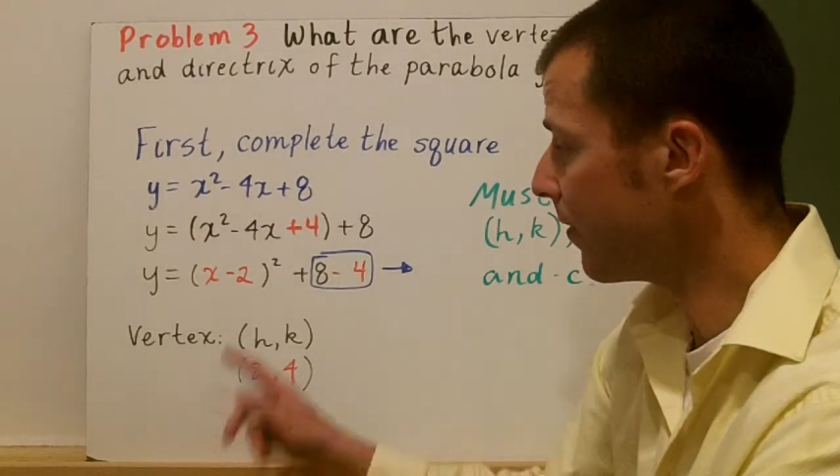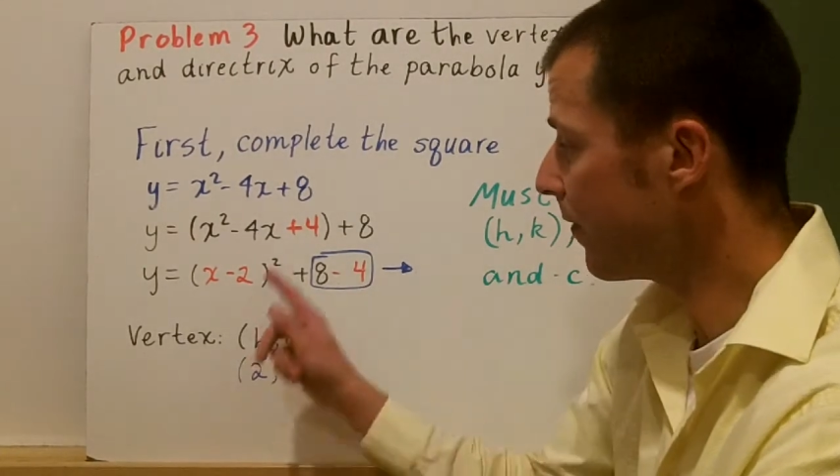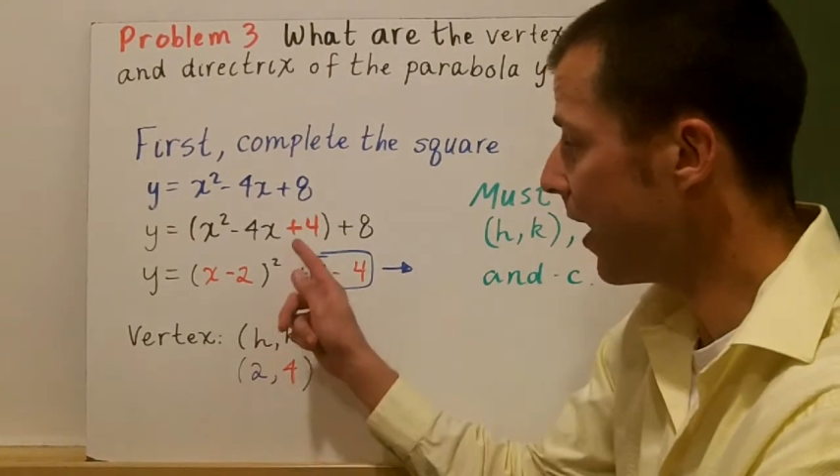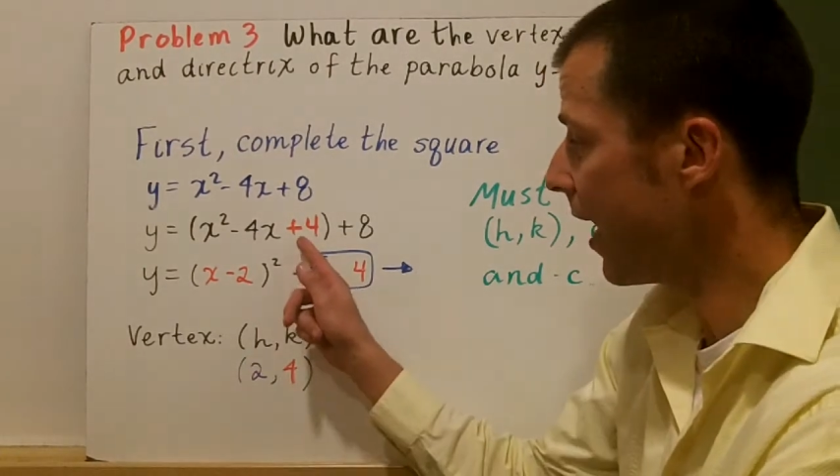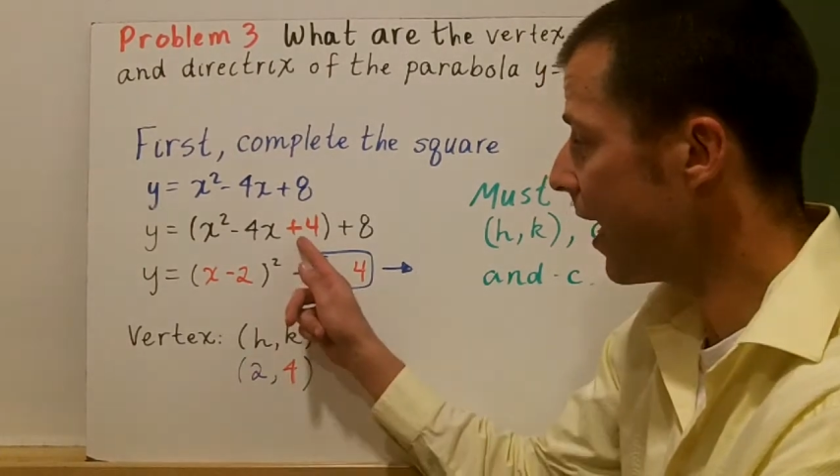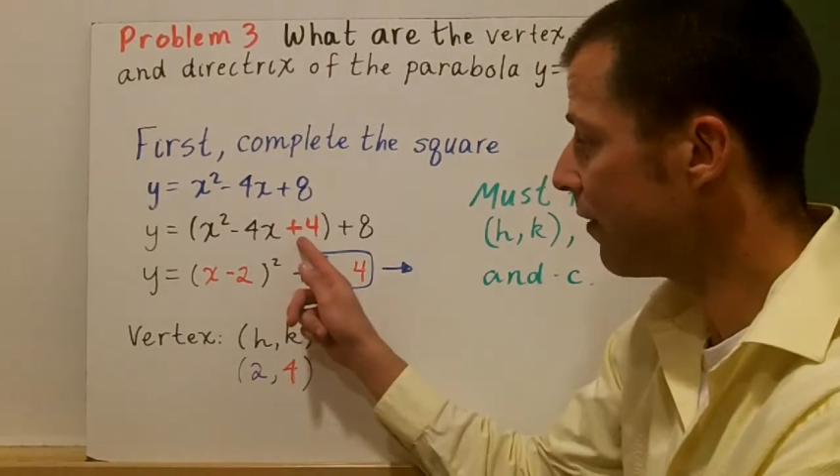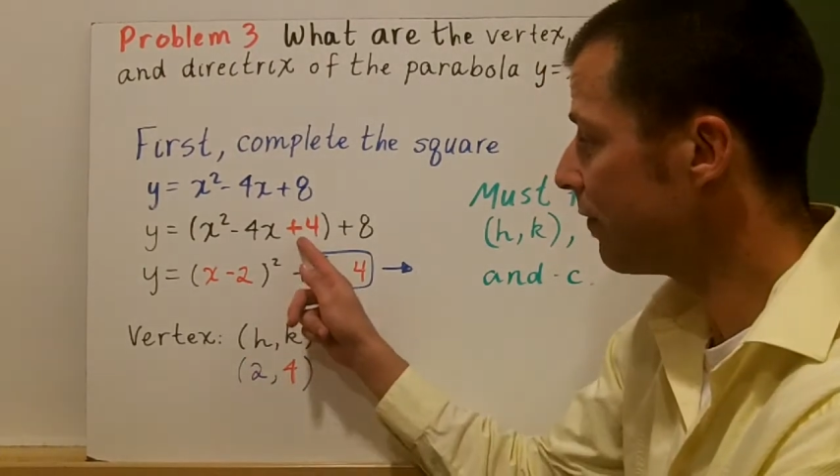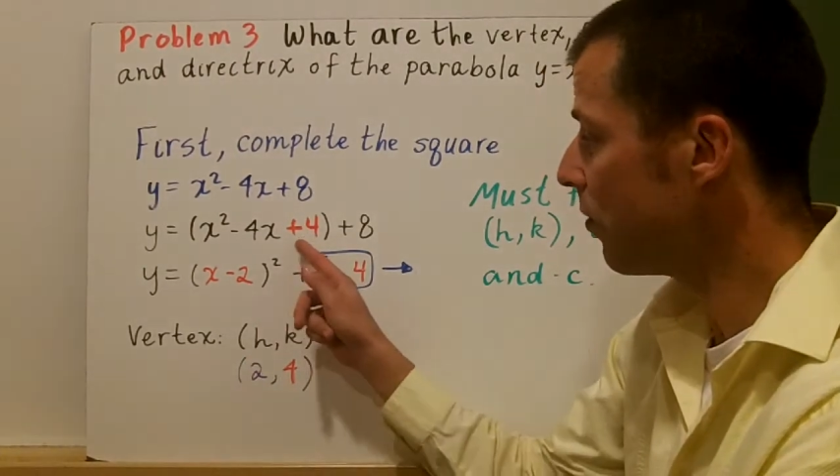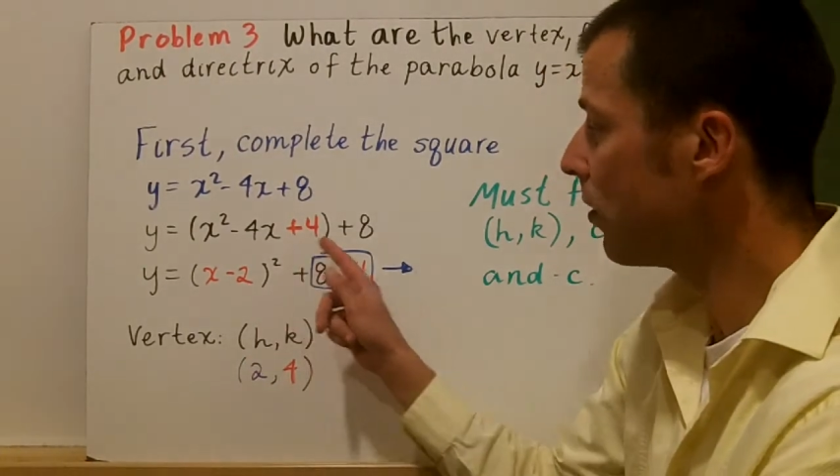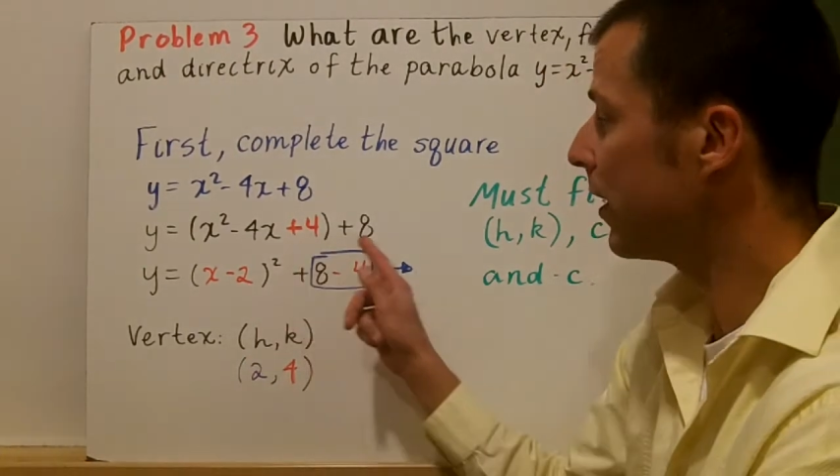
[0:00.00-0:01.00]
If I add
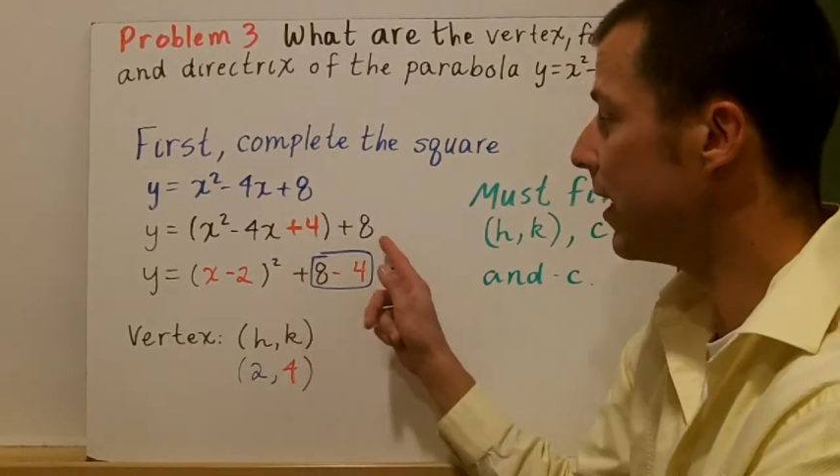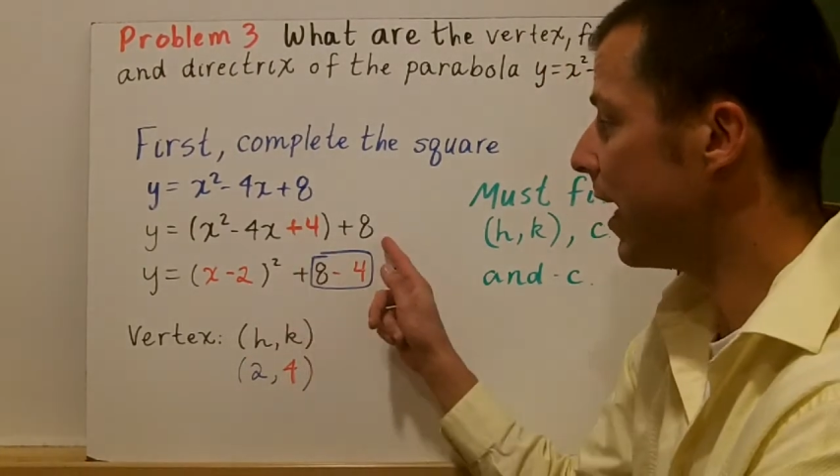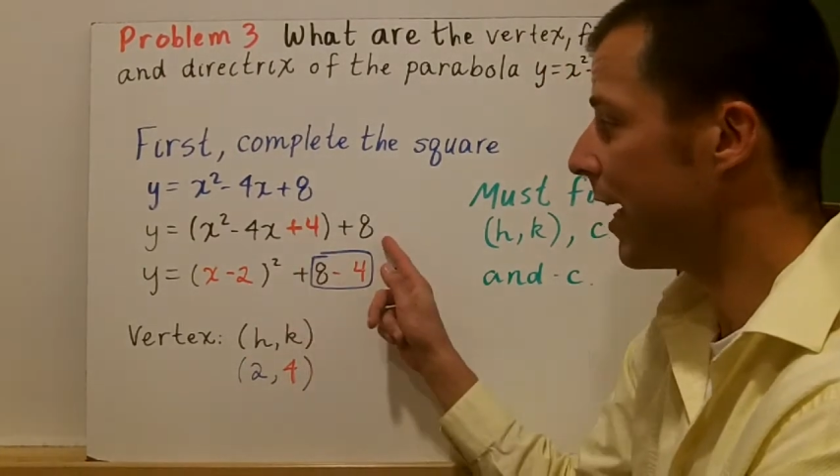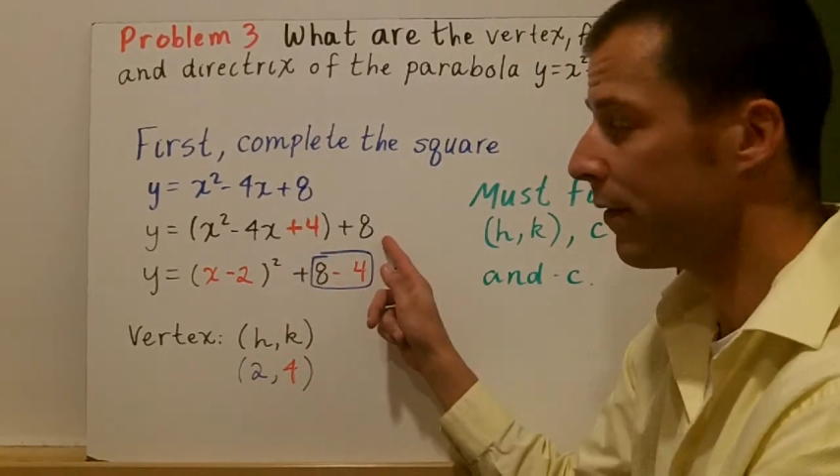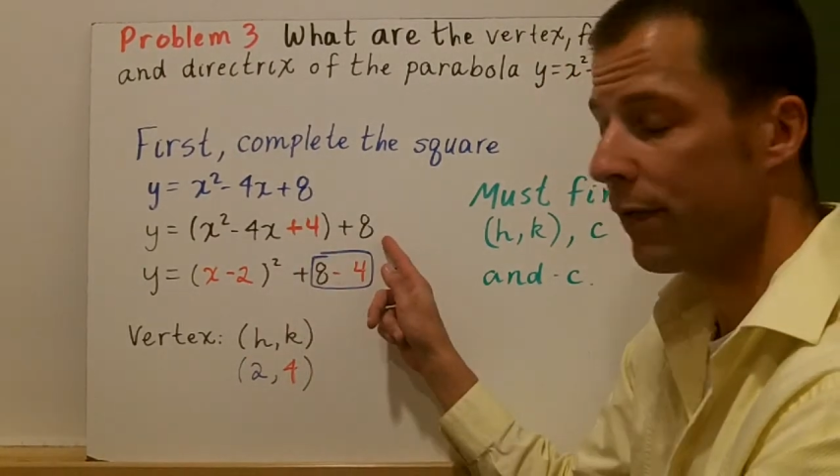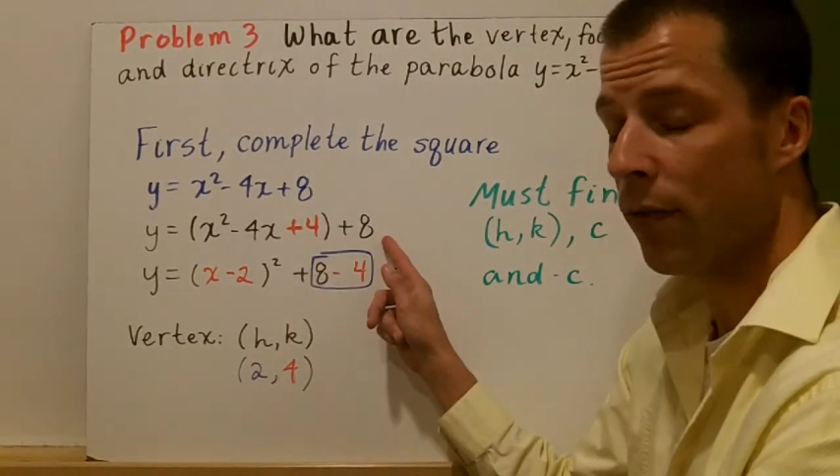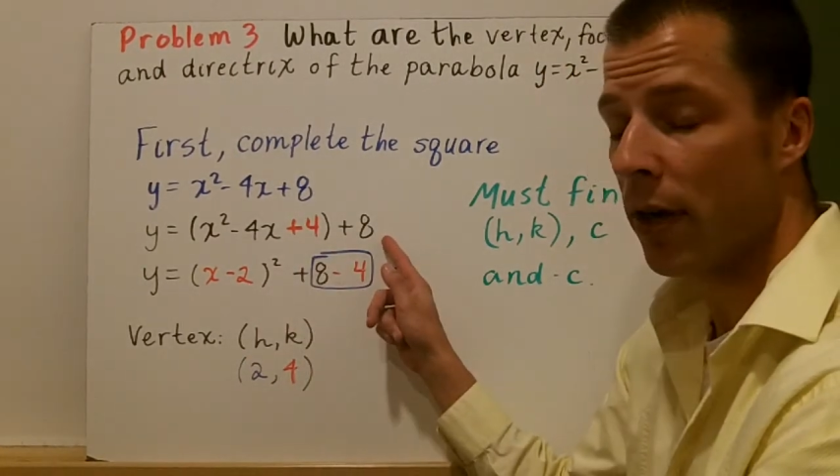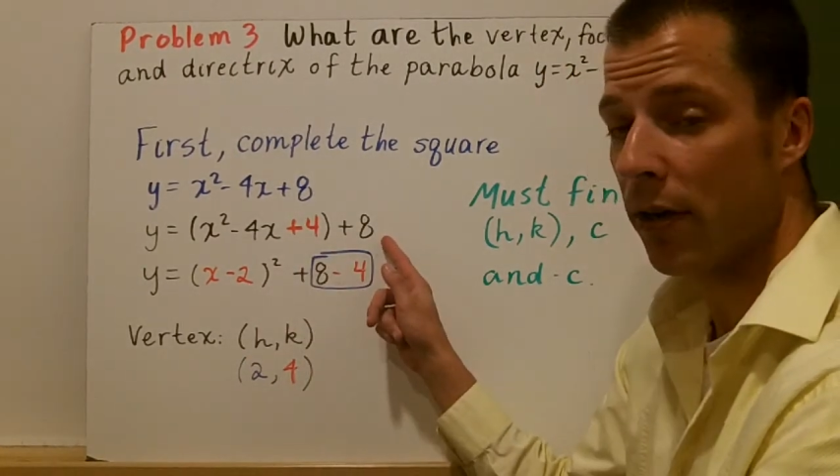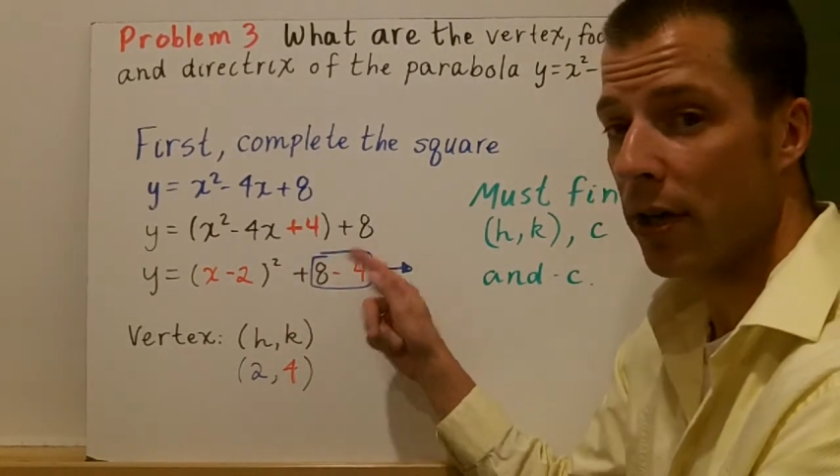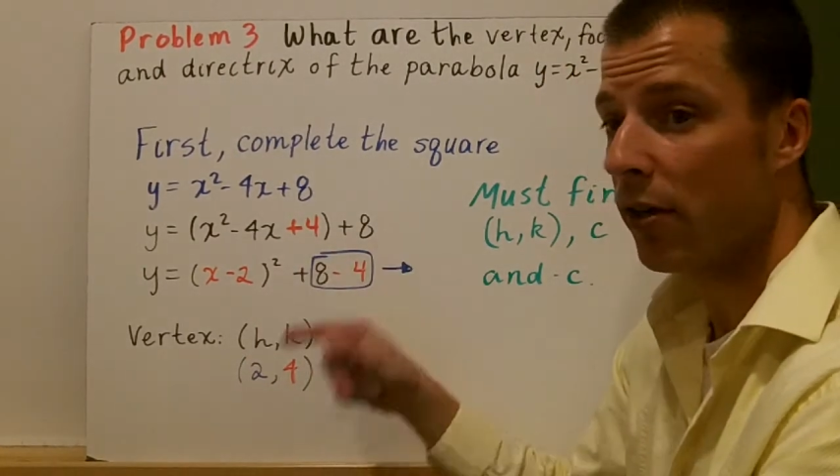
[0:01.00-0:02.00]
4 and then add 4
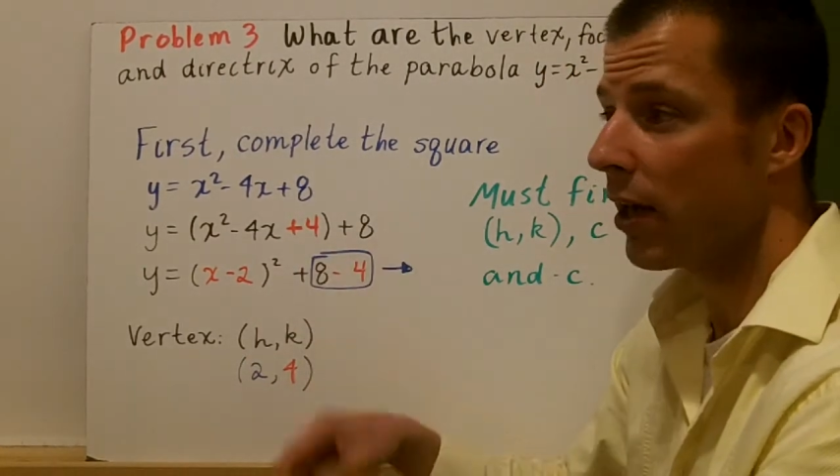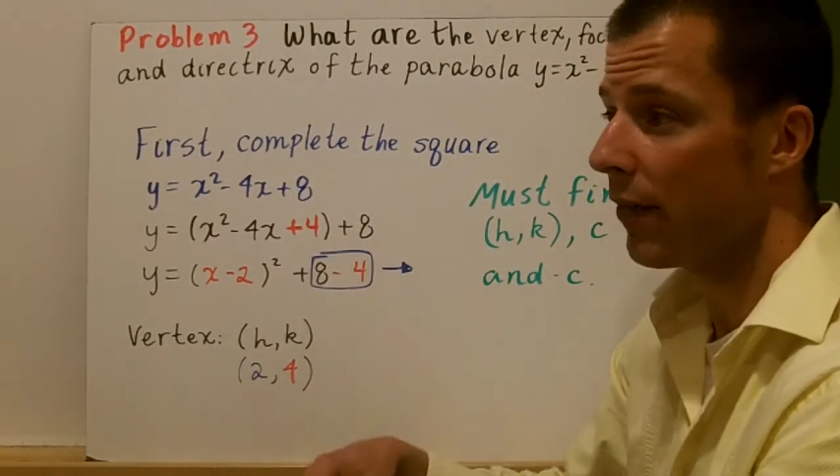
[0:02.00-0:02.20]
out here,